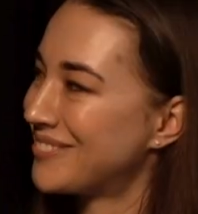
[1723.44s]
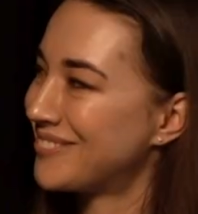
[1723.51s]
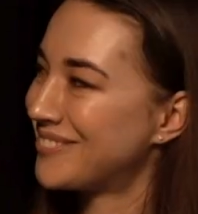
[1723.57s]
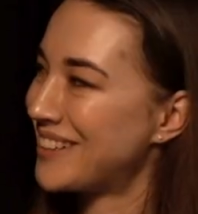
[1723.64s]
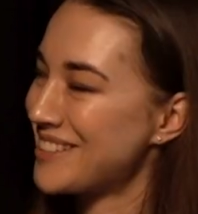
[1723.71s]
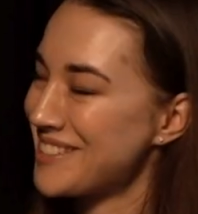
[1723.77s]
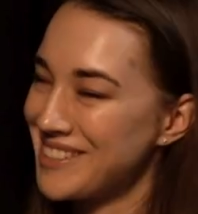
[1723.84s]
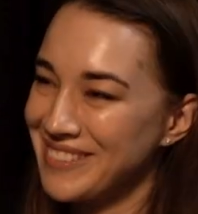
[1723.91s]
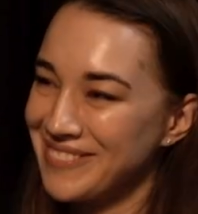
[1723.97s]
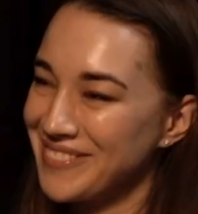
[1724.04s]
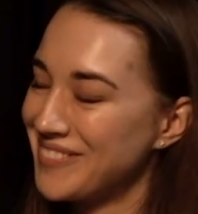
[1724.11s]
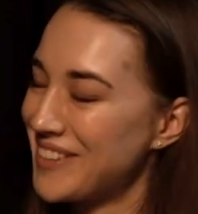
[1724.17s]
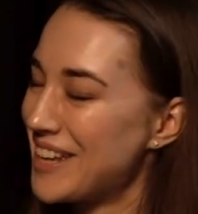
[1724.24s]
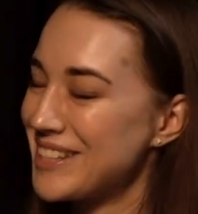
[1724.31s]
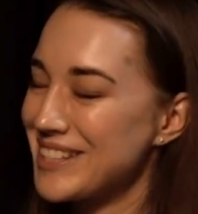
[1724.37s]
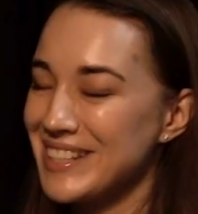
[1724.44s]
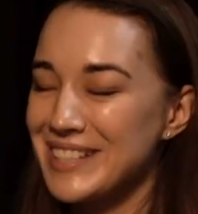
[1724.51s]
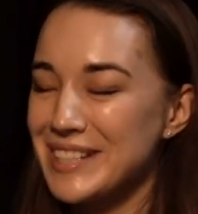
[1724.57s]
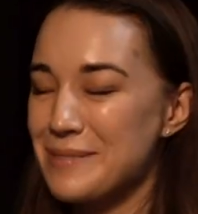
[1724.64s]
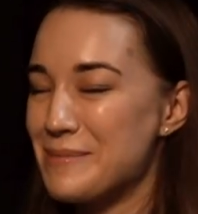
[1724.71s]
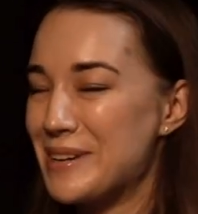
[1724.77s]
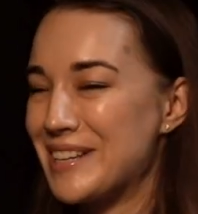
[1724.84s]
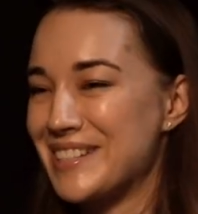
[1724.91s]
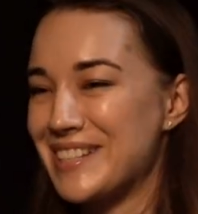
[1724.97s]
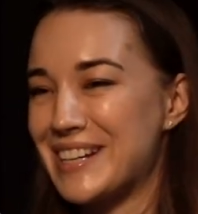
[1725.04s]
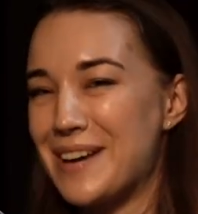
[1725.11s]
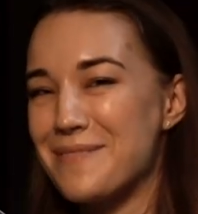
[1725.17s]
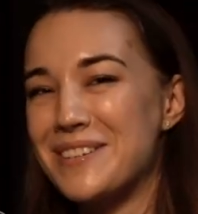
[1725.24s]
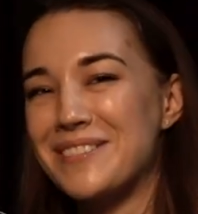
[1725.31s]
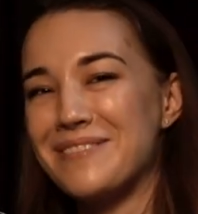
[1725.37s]
Fascinating. It's amazing.
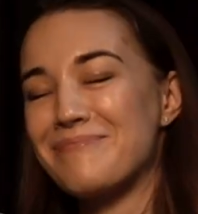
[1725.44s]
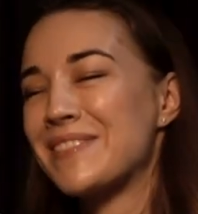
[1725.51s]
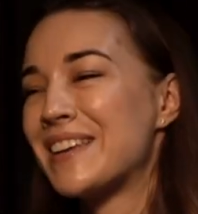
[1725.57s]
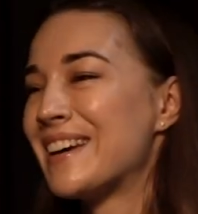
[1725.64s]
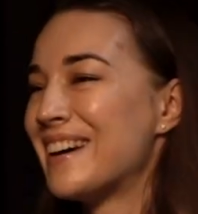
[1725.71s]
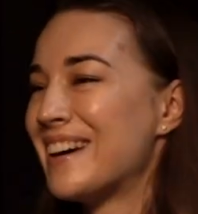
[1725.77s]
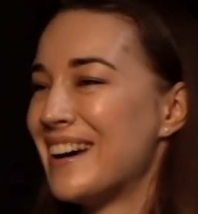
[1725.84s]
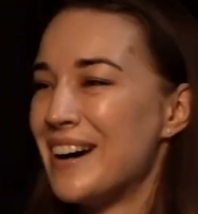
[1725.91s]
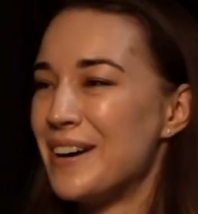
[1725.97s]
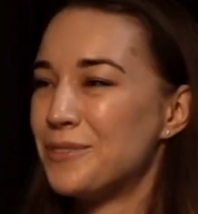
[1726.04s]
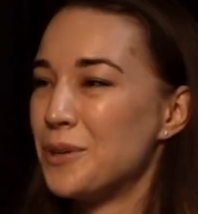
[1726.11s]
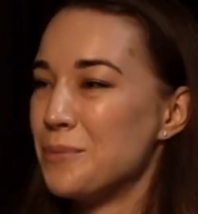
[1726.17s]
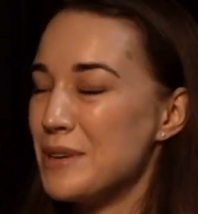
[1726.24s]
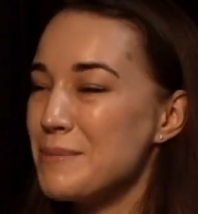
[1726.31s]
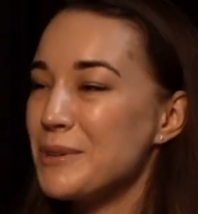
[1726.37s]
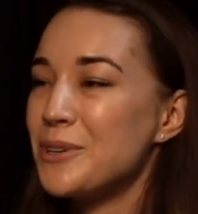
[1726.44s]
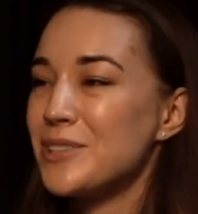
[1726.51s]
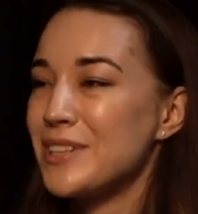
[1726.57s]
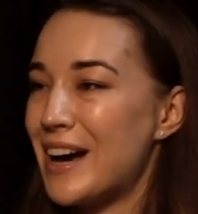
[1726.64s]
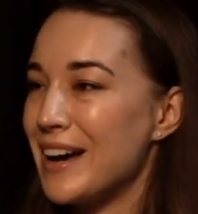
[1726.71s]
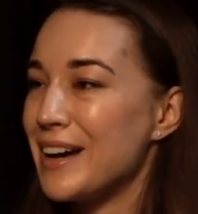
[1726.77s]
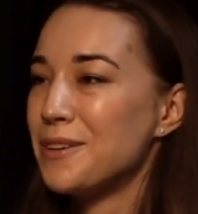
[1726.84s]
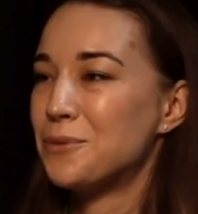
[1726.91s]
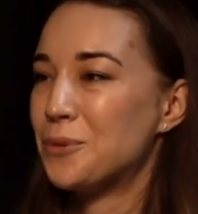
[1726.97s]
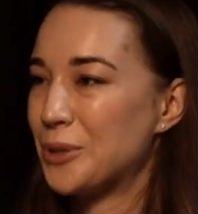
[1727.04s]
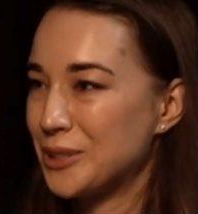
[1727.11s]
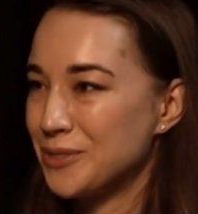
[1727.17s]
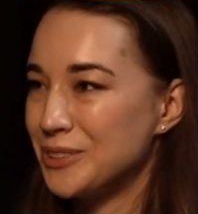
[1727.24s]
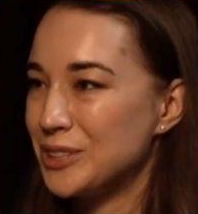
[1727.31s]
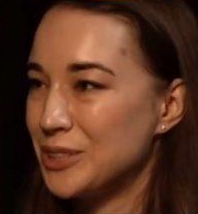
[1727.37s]
I mean, for me, because I have
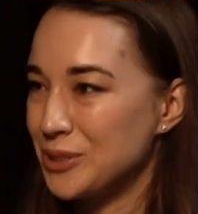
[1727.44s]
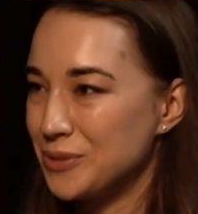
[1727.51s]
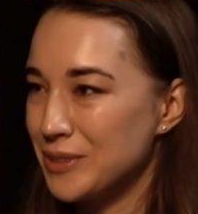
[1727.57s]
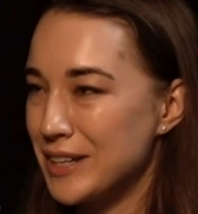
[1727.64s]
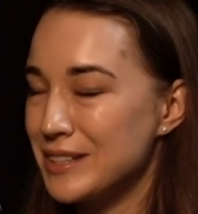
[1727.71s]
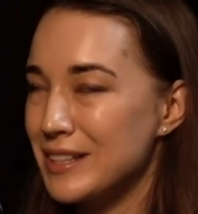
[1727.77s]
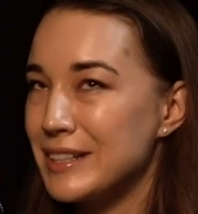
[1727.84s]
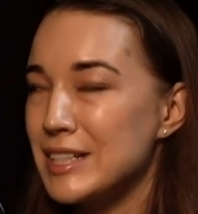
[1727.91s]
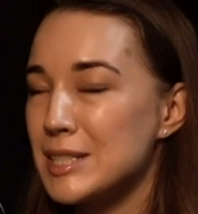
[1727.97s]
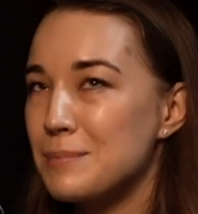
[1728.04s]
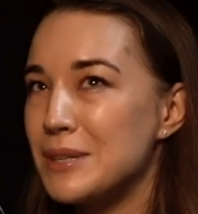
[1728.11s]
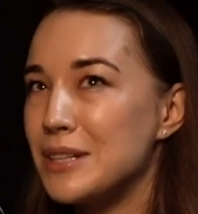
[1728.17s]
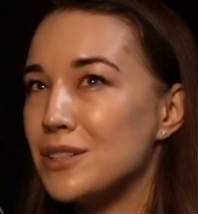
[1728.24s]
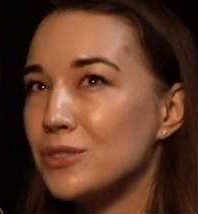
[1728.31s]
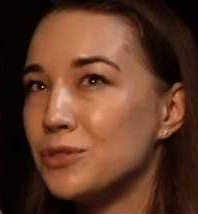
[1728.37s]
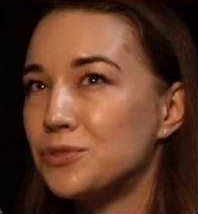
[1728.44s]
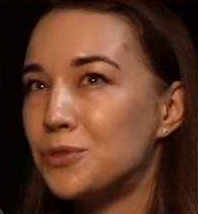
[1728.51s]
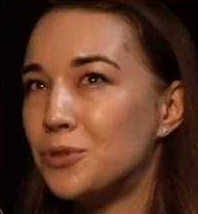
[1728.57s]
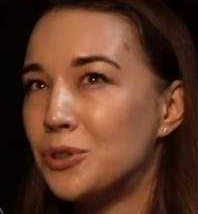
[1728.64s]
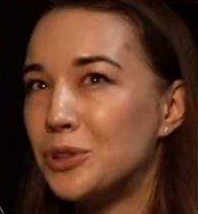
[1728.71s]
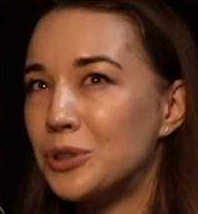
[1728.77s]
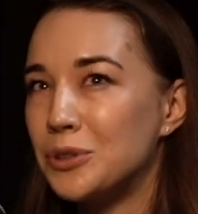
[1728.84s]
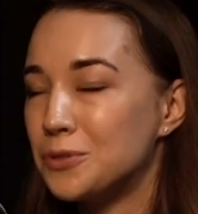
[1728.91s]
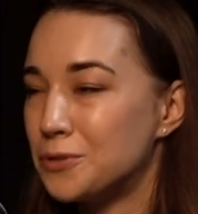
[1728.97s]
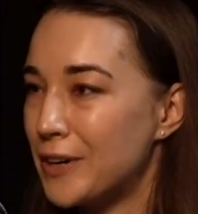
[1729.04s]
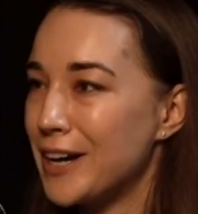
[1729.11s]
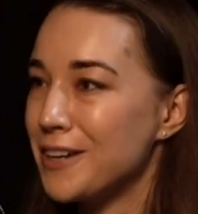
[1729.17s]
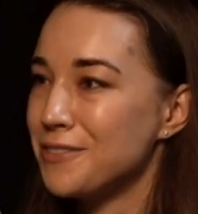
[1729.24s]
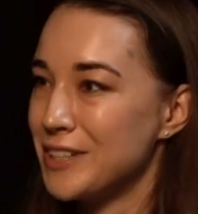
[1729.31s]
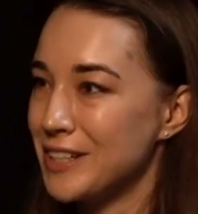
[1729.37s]
worked with you, I think it's been 4 or
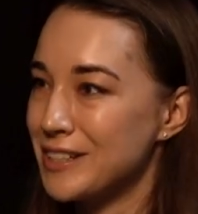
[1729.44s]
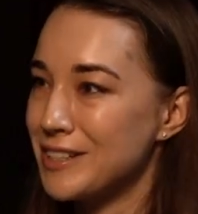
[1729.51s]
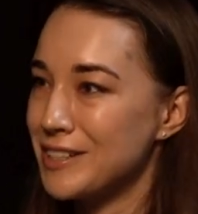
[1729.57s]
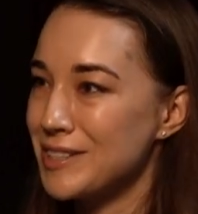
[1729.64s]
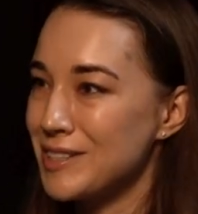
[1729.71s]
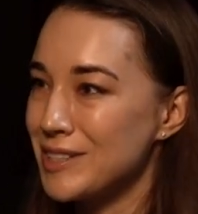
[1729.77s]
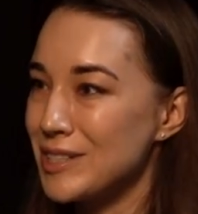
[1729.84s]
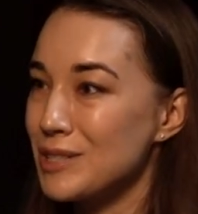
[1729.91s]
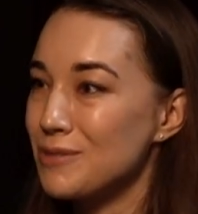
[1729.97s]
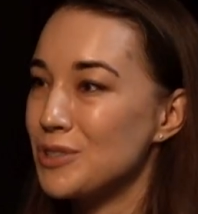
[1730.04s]
5 years since we